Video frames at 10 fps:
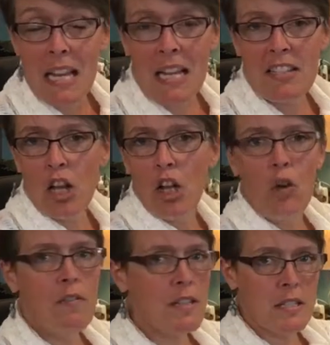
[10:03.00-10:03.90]
It has a
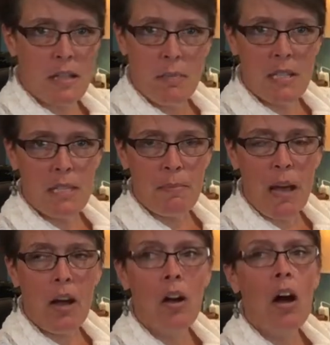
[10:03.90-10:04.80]
clovey cinnamon
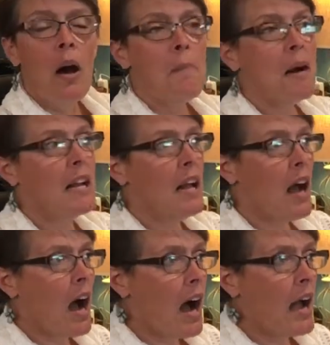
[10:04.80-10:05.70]
smell, but
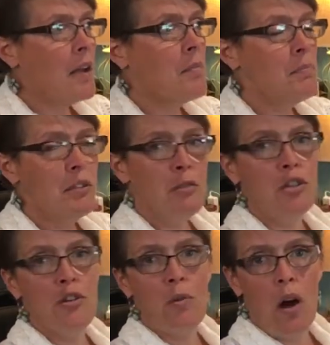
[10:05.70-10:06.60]
I
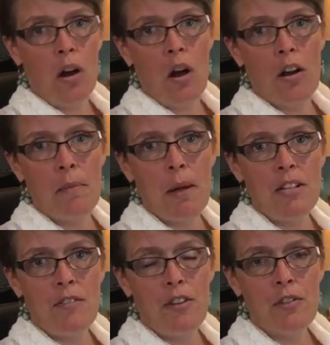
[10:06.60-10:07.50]
do On Guard in my
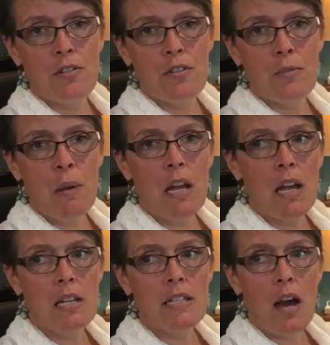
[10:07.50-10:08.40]
diffusers
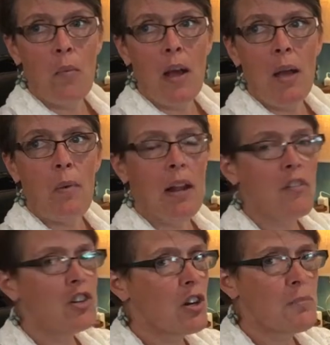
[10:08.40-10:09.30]
because that way
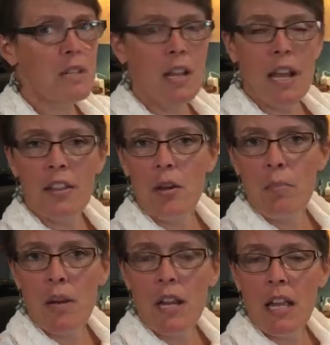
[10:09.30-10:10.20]
whatever germs and ick they're
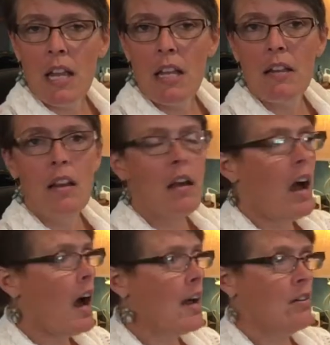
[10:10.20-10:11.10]
bringing in,
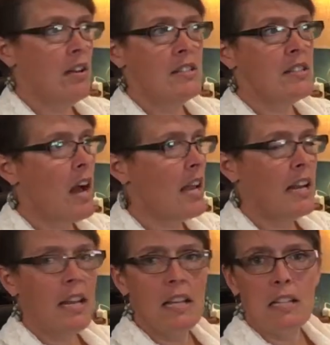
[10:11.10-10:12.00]
it's not
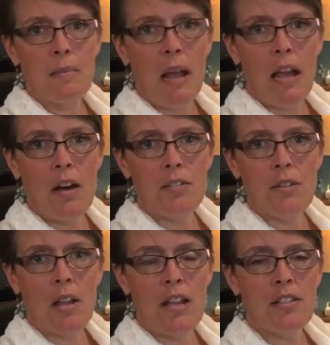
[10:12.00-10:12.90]
getting into my house.
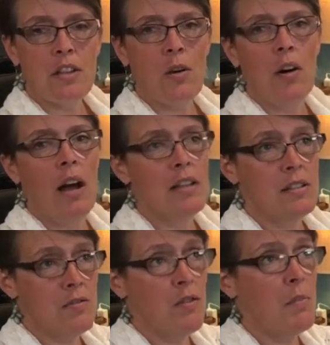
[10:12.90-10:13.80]
Okay, so
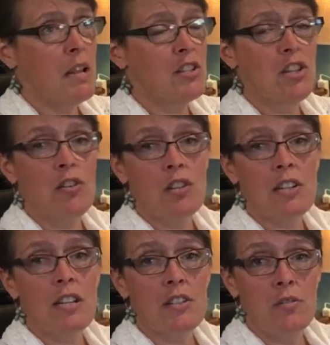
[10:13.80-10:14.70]
for me it's huge
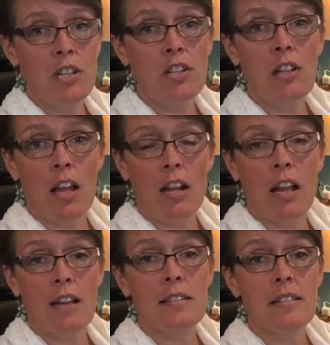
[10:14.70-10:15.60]
because I do teach a lot of
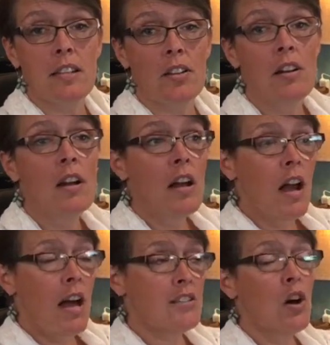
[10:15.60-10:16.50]
classes here
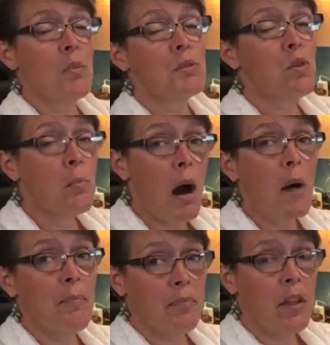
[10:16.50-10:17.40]
as a homeschool
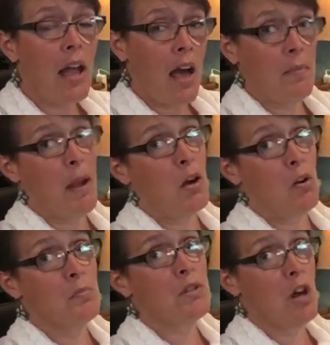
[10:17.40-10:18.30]
mom out of my
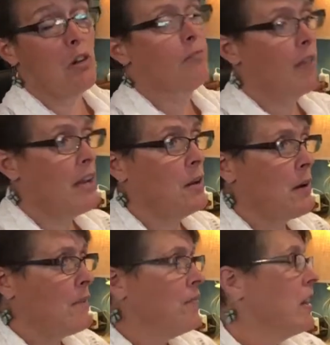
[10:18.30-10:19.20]
home. So
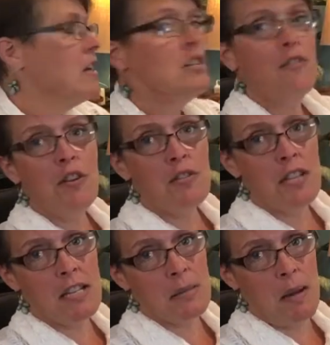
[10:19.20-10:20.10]
anyway,
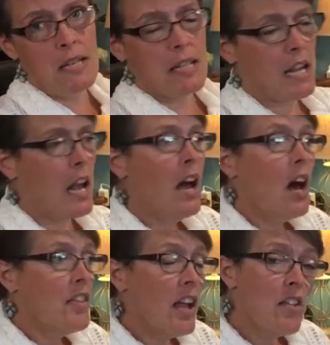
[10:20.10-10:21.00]
diffusing is amazing.
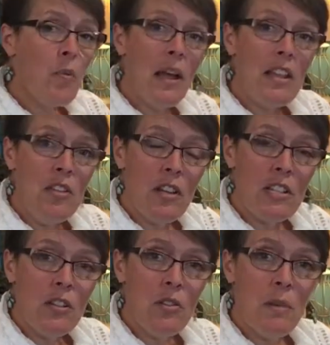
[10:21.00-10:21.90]
The other way that you
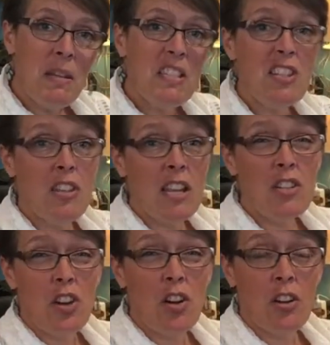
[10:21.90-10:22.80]
can do them is
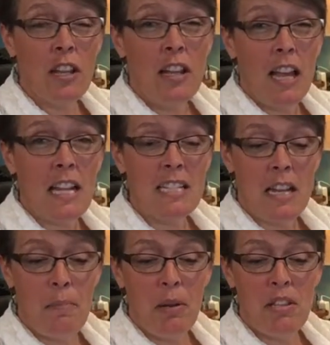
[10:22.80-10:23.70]
internally. Like I
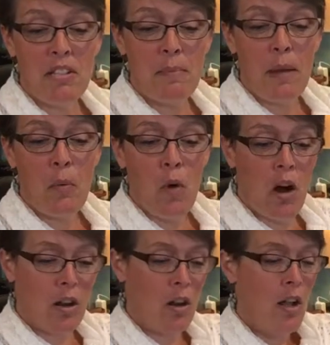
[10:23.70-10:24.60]
said, I put this in my
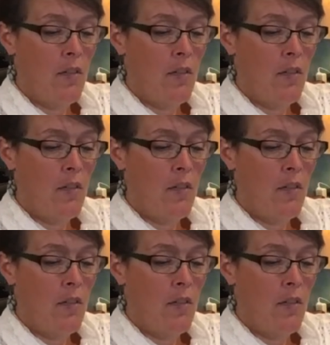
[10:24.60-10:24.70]
water.